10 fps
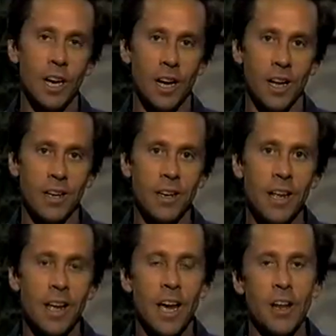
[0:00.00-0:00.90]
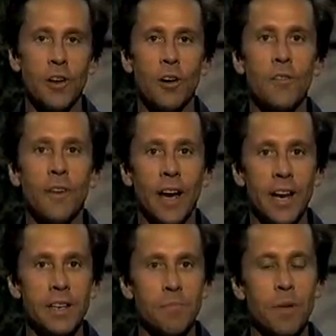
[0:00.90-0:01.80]
Hawn, and you're
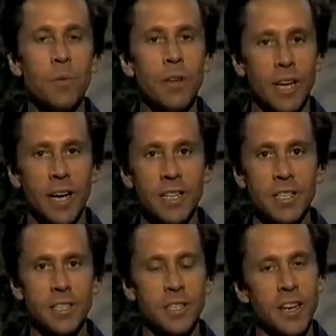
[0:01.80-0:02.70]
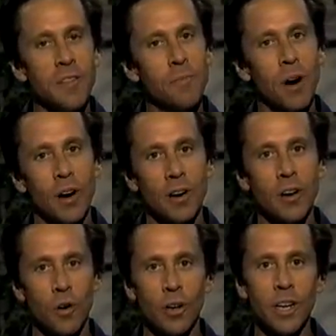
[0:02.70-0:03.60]
invited to be with us, Steve Martin,
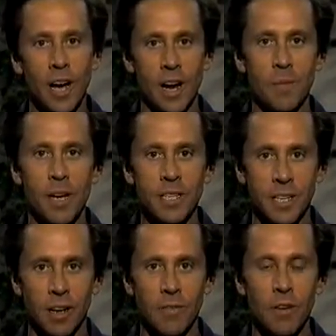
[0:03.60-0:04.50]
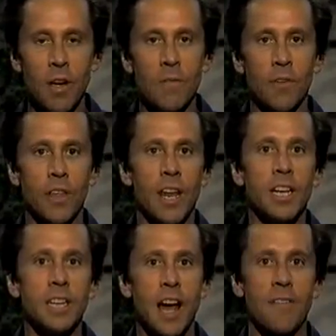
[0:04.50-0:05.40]
Goldie Hawn, and myself, for the
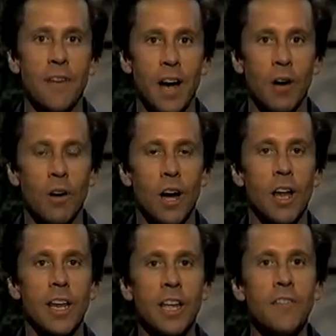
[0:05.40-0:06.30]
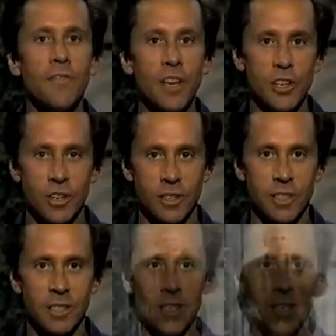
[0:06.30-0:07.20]
next half hour on E Features.